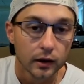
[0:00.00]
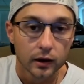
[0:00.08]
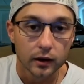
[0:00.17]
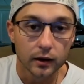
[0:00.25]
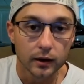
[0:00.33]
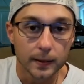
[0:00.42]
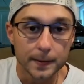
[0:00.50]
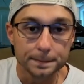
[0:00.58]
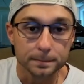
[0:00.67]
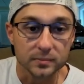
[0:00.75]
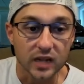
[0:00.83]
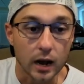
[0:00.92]

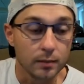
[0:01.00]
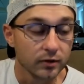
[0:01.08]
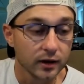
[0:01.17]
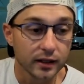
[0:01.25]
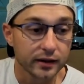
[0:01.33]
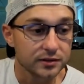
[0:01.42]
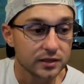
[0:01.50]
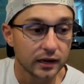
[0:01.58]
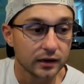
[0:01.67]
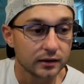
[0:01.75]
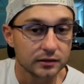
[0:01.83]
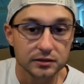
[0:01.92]
I'm really
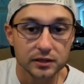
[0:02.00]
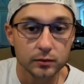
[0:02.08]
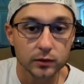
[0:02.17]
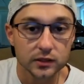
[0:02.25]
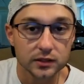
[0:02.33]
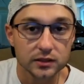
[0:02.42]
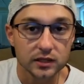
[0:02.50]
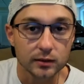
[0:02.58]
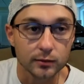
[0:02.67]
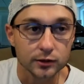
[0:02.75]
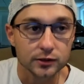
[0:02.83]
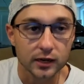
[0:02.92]
excited to see what this
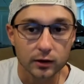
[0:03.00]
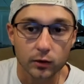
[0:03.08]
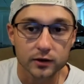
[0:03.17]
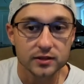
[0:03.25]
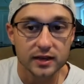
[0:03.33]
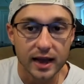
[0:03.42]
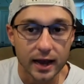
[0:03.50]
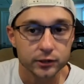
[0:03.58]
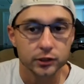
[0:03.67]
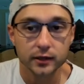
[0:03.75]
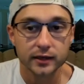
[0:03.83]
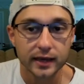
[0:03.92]
team looks like once they
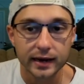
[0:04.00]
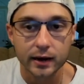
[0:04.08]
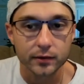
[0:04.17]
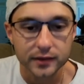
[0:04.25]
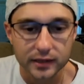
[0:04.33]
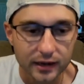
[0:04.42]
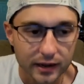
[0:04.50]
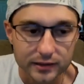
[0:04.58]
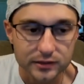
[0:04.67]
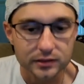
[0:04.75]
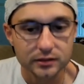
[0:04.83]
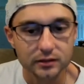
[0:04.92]
actually get out on the
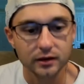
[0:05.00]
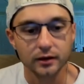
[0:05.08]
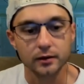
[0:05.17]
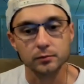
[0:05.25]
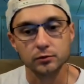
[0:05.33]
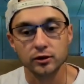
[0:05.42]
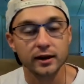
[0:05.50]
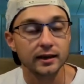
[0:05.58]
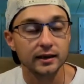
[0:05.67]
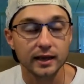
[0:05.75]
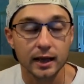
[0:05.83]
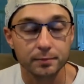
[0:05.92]
ice.
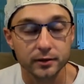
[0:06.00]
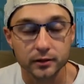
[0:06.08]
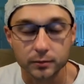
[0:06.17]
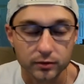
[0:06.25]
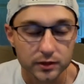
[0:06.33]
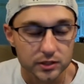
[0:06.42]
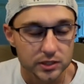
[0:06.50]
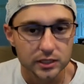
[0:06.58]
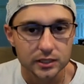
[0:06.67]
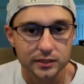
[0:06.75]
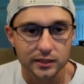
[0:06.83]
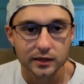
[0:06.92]
Training camp in the
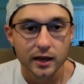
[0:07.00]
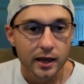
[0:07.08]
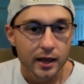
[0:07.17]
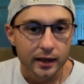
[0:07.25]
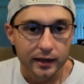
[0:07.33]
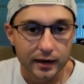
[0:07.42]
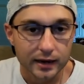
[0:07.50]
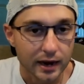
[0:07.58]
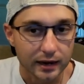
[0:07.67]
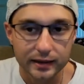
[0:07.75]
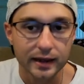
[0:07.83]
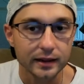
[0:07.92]
preseason
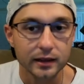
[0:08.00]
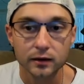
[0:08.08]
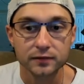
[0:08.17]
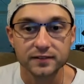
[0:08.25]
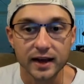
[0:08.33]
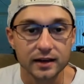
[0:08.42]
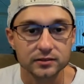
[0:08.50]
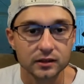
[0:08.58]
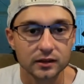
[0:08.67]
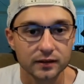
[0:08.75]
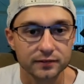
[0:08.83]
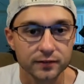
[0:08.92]
cannot get here fast
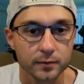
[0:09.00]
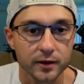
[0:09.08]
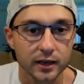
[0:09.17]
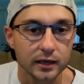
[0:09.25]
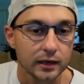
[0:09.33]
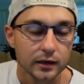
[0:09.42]
enough for me.